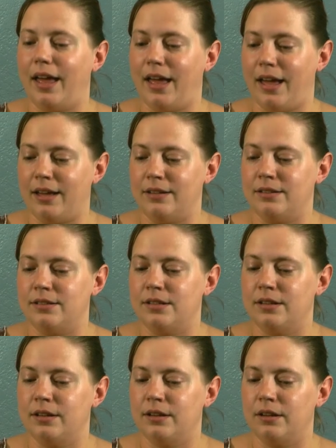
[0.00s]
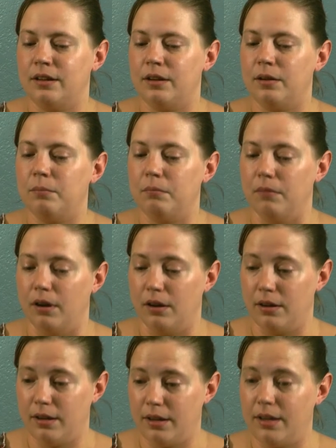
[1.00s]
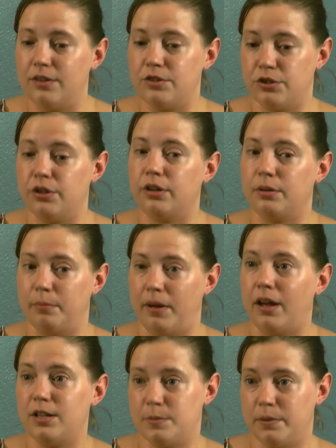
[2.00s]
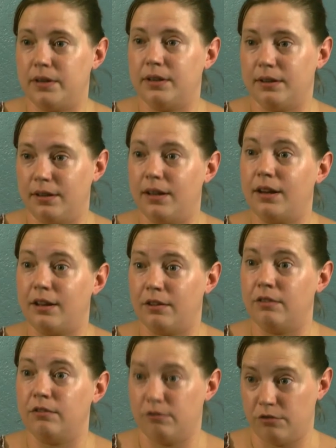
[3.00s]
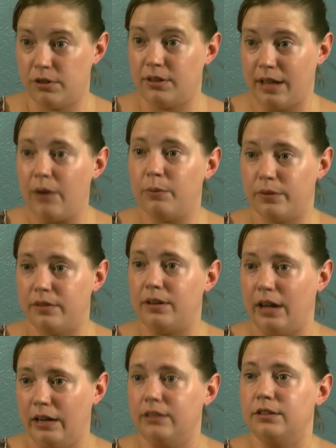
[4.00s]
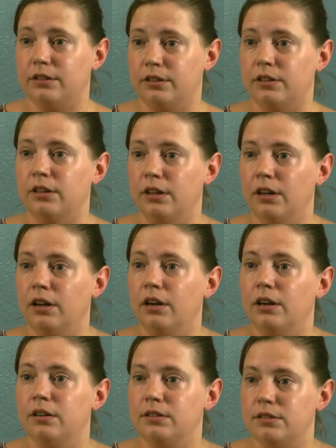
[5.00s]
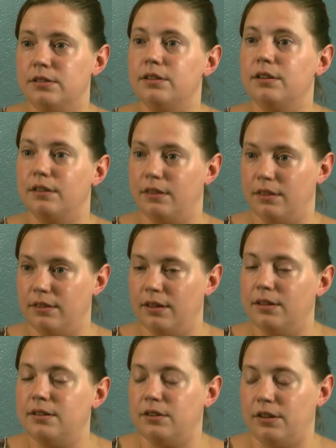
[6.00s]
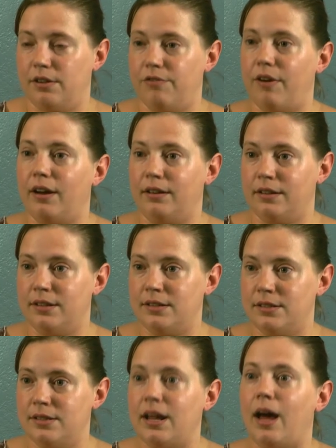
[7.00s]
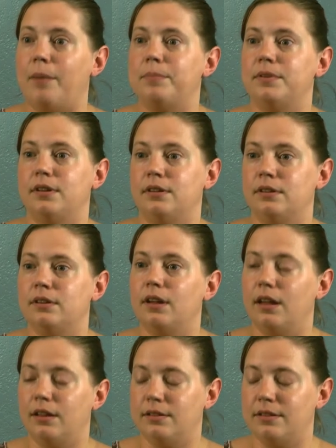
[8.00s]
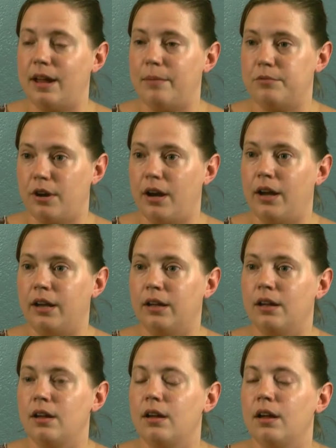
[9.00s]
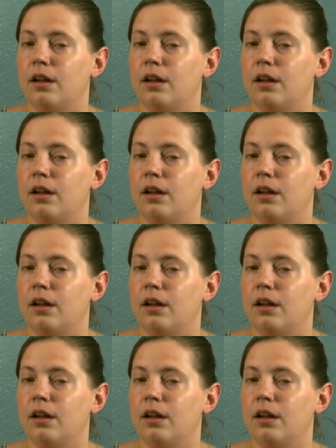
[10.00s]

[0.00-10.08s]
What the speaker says: And it took my husband getting real loud with the doctor until he finally stopped and stopped trying.